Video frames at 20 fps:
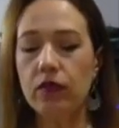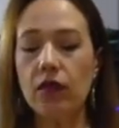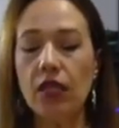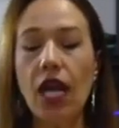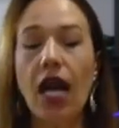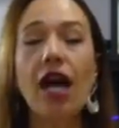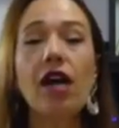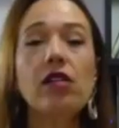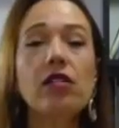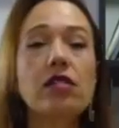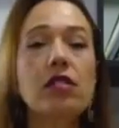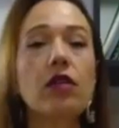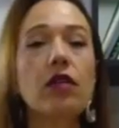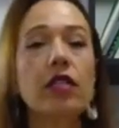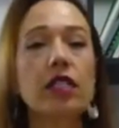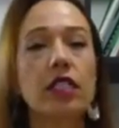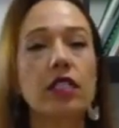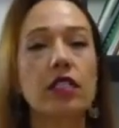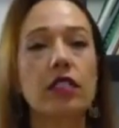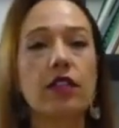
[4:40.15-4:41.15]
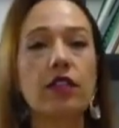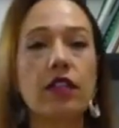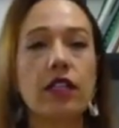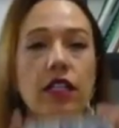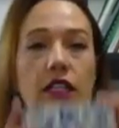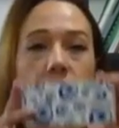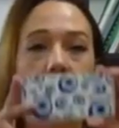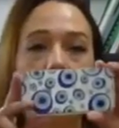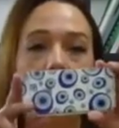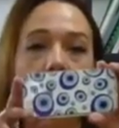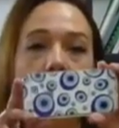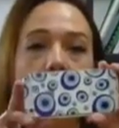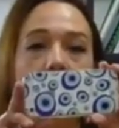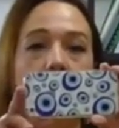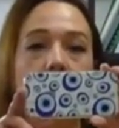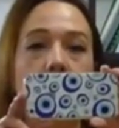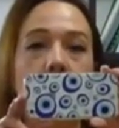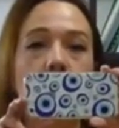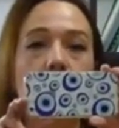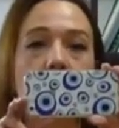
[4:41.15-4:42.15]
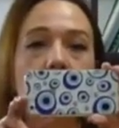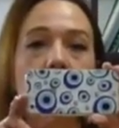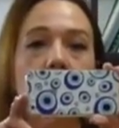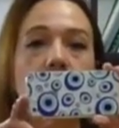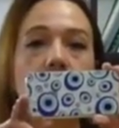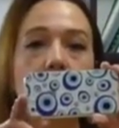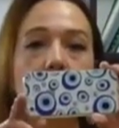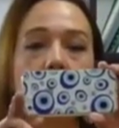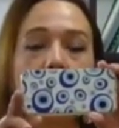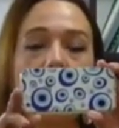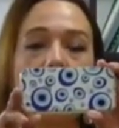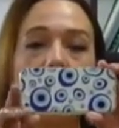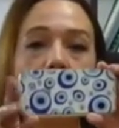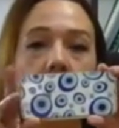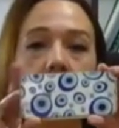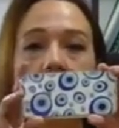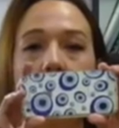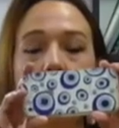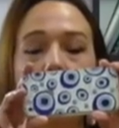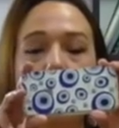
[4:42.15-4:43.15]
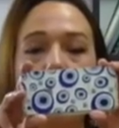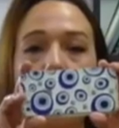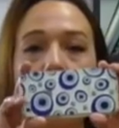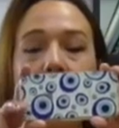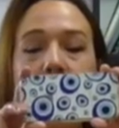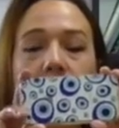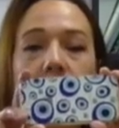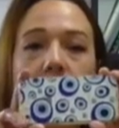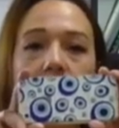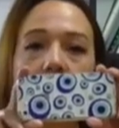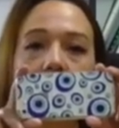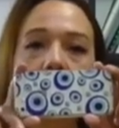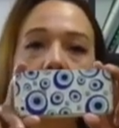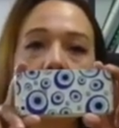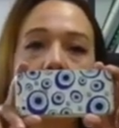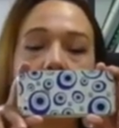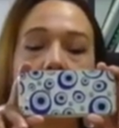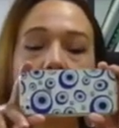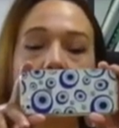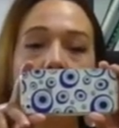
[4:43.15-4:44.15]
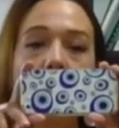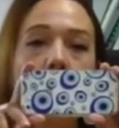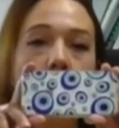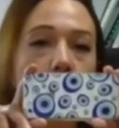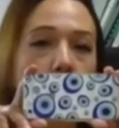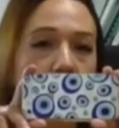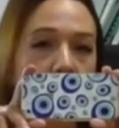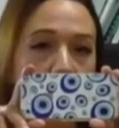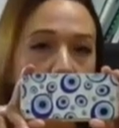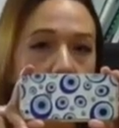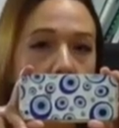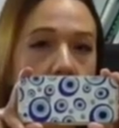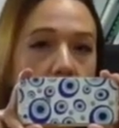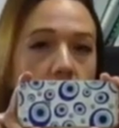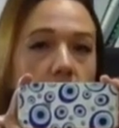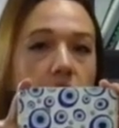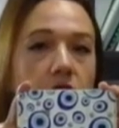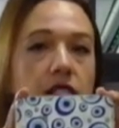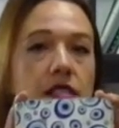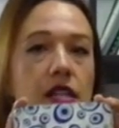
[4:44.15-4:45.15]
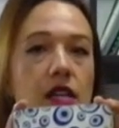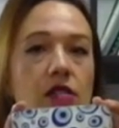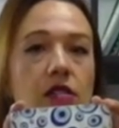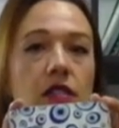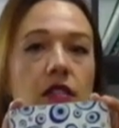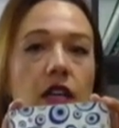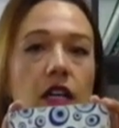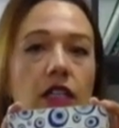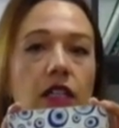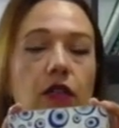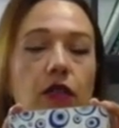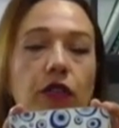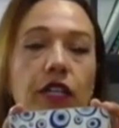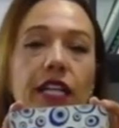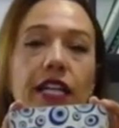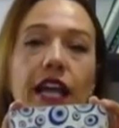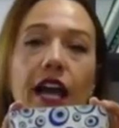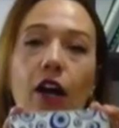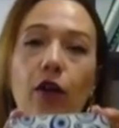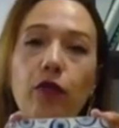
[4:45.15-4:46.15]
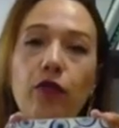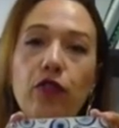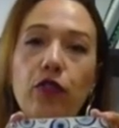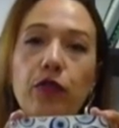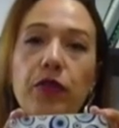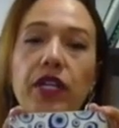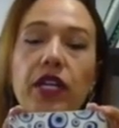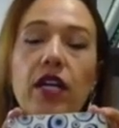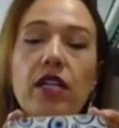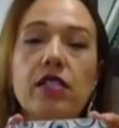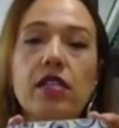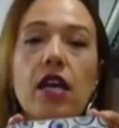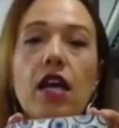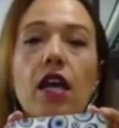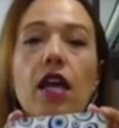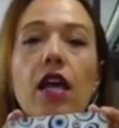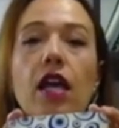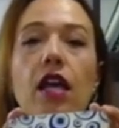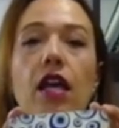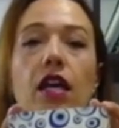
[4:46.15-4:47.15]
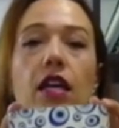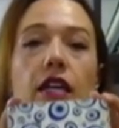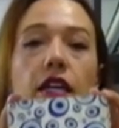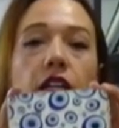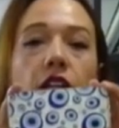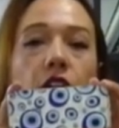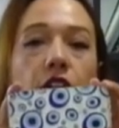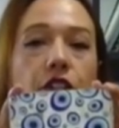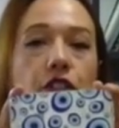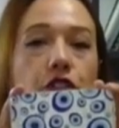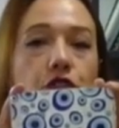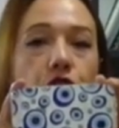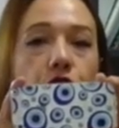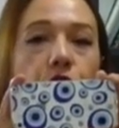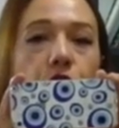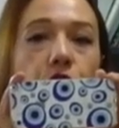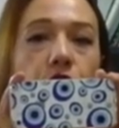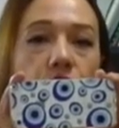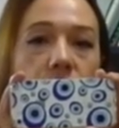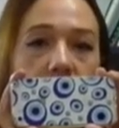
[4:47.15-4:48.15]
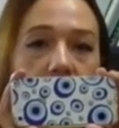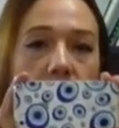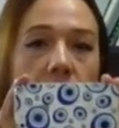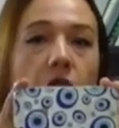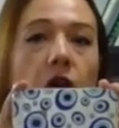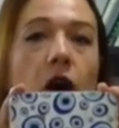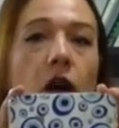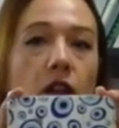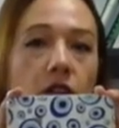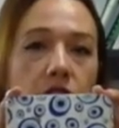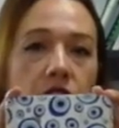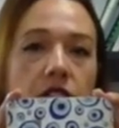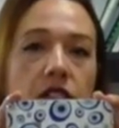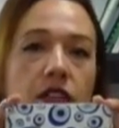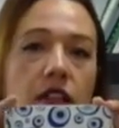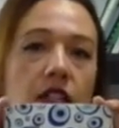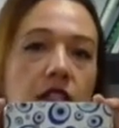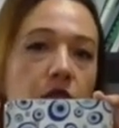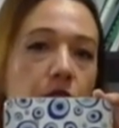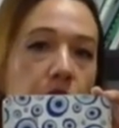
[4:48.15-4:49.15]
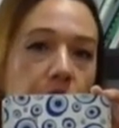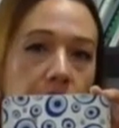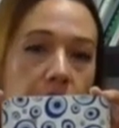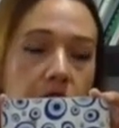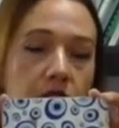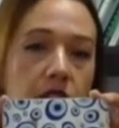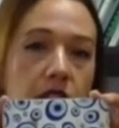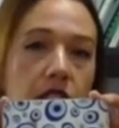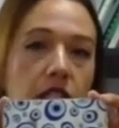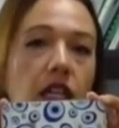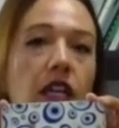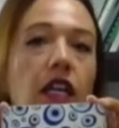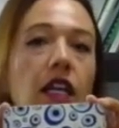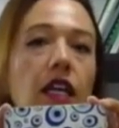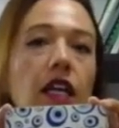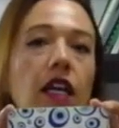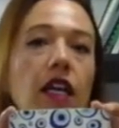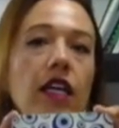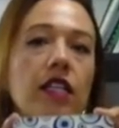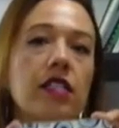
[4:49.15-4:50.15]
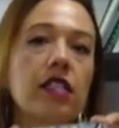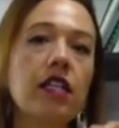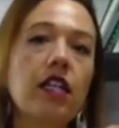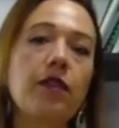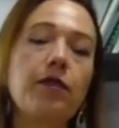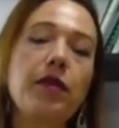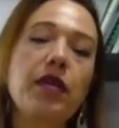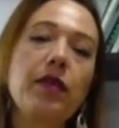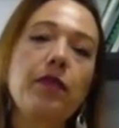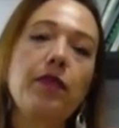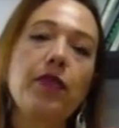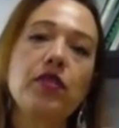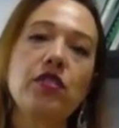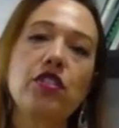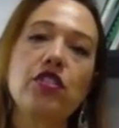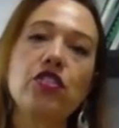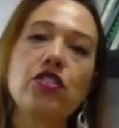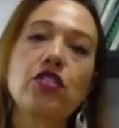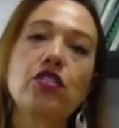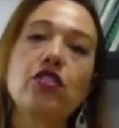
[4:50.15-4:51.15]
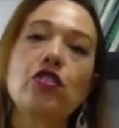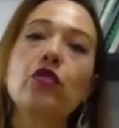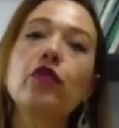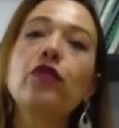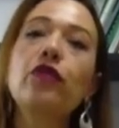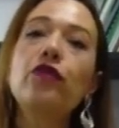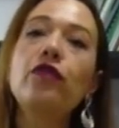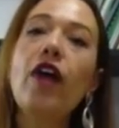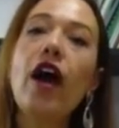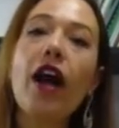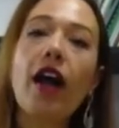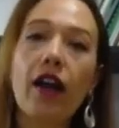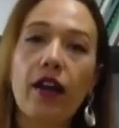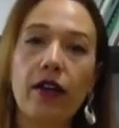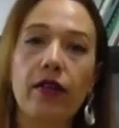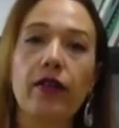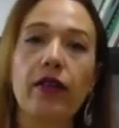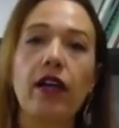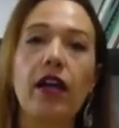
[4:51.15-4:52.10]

also another thing, using the mobile in the horizontal is also not really helpful, because in order to see all these things we need to see, it's going to be positioned too far,